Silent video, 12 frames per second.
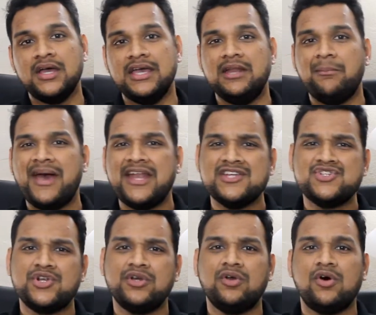in a
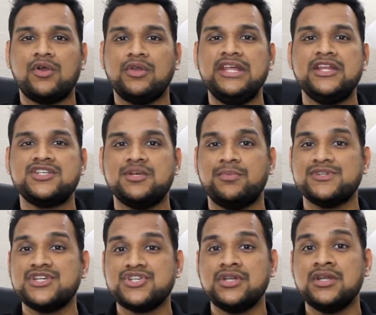managerial or a leadership
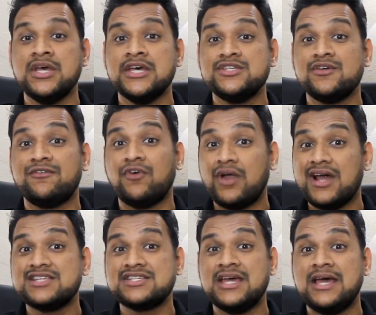position, so for
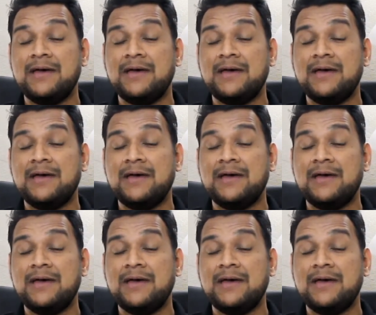us,